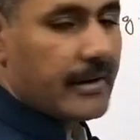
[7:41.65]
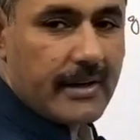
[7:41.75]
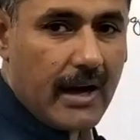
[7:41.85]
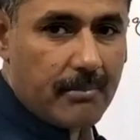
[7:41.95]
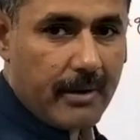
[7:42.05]

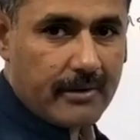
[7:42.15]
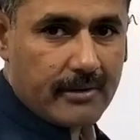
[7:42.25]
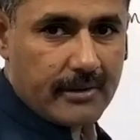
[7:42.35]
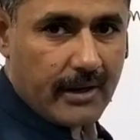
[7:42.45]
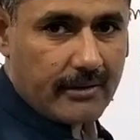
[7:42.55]
carbon
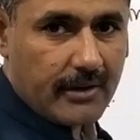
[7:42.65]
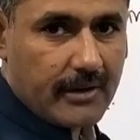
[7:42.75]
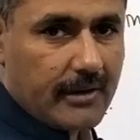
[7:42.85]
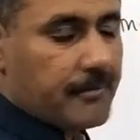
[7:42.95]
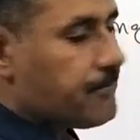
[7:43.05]

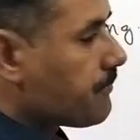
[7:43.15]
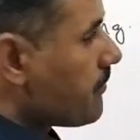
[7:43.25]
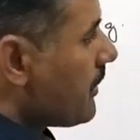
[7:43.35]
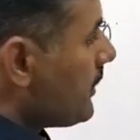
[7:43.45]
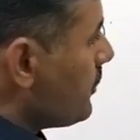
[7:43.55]
containing
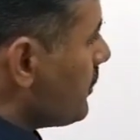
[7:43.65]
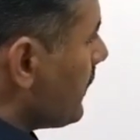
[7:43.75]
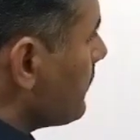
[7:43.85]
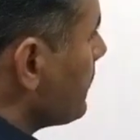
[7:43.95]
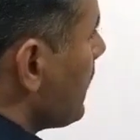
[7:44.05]

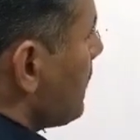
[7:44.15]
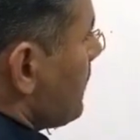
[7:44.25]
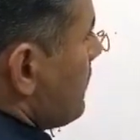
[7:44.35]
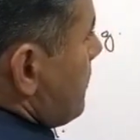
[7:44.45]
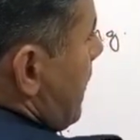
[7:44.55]
units.
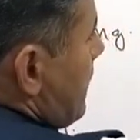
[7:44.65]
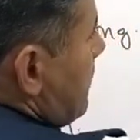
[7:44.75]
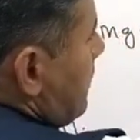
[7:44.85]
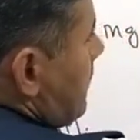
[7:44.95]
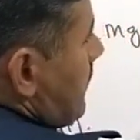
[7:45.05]
This is
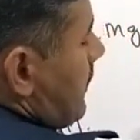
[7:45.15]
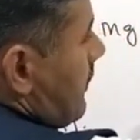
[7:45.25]
one